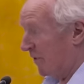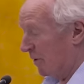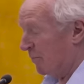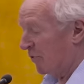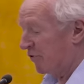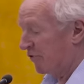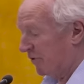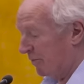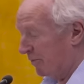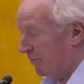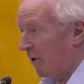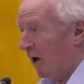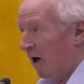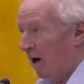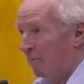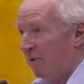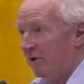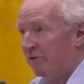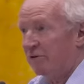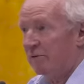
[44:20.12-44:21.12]
the Muslim
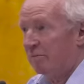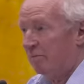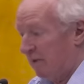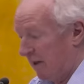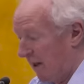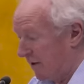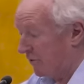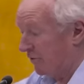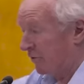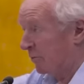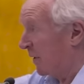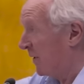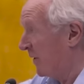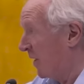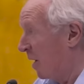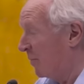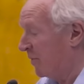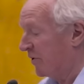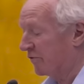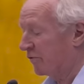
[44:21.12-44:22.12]
armies, later to be
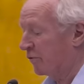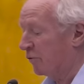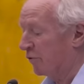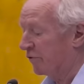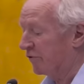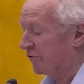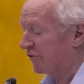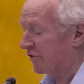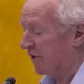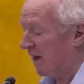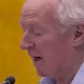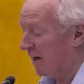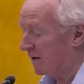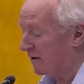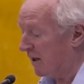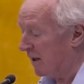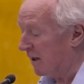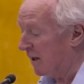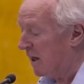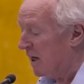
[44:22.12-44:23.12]
the armies, of course, of
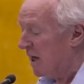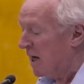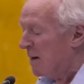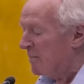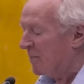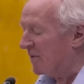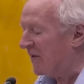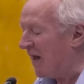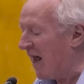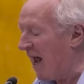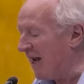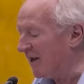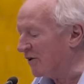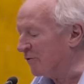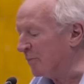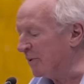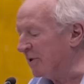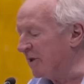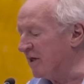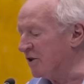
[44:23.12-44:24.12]
Saladin. But the
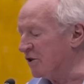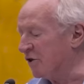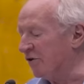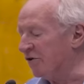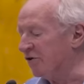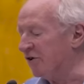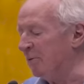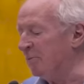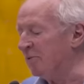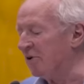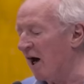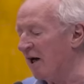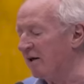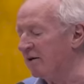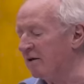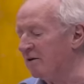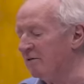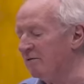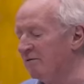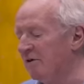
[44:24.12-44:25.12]
explanation seems
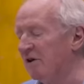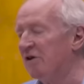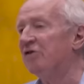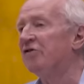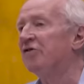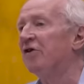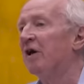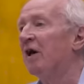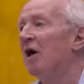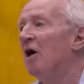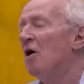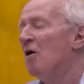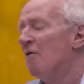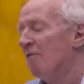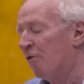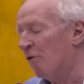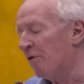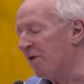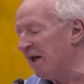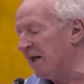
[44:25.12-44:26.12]
unconvincing,
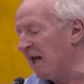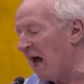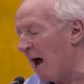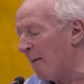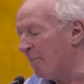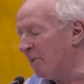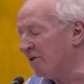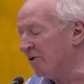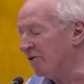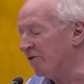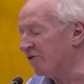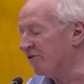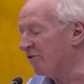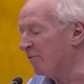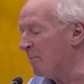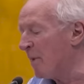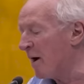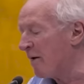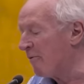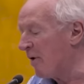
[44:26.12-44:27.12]
for the inhabitants
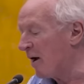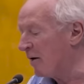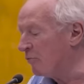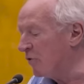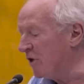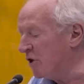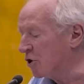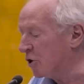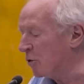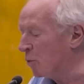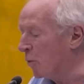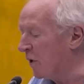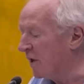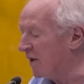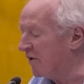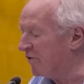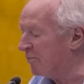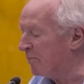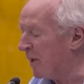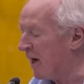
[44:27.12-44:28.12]
of Mara region
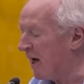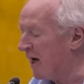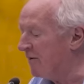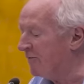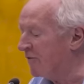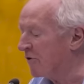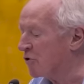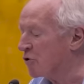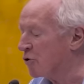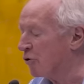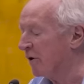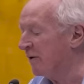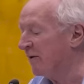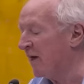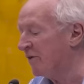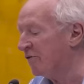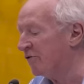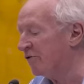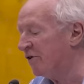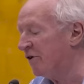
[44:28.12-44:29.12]
witnessed behavior during
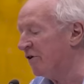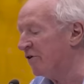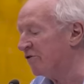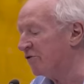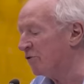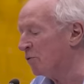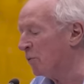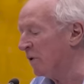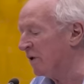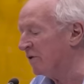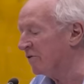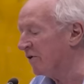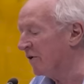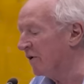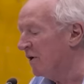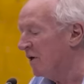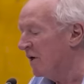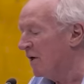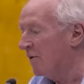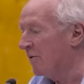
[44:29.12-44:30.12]
that sinister
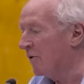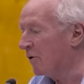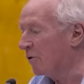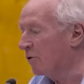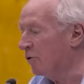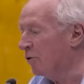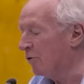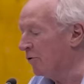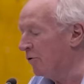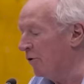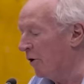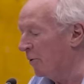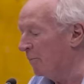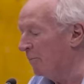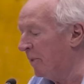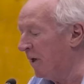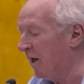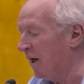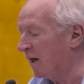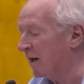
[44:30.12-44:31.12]
winter that could
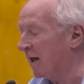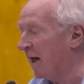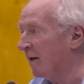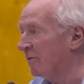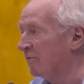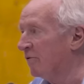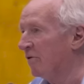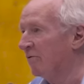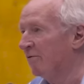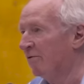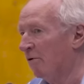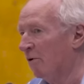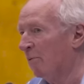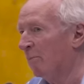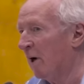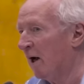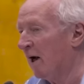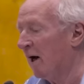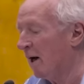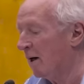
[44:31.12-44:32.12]
not be accounted for
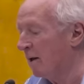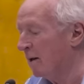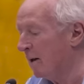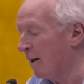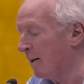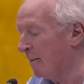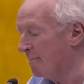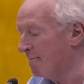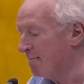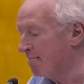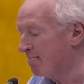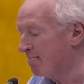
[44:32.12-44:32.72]
by hunger.